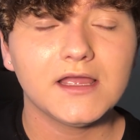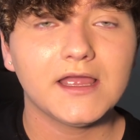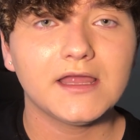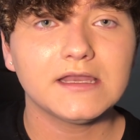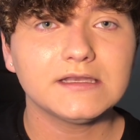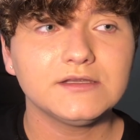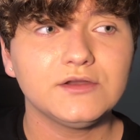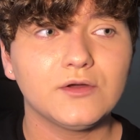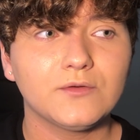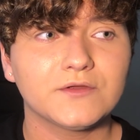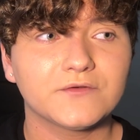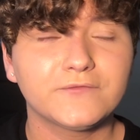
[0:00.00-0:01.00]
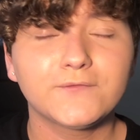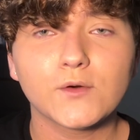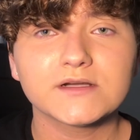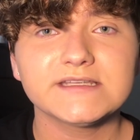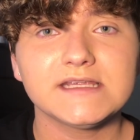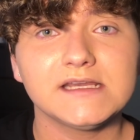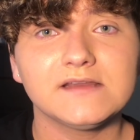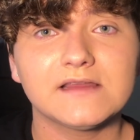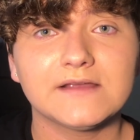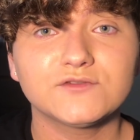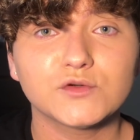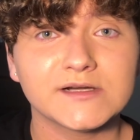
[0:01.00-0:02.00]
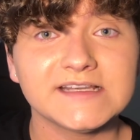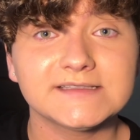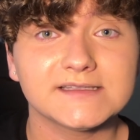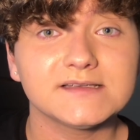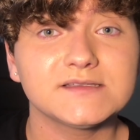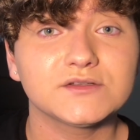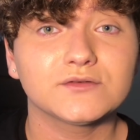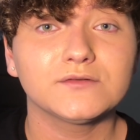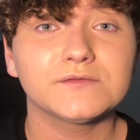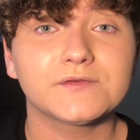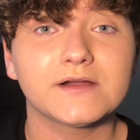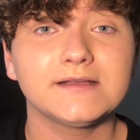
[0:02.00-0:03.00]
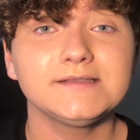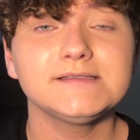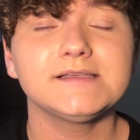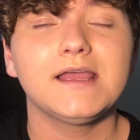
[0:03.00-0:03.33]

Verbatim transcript: and, you know, they're 14 and they have 26 year old friends.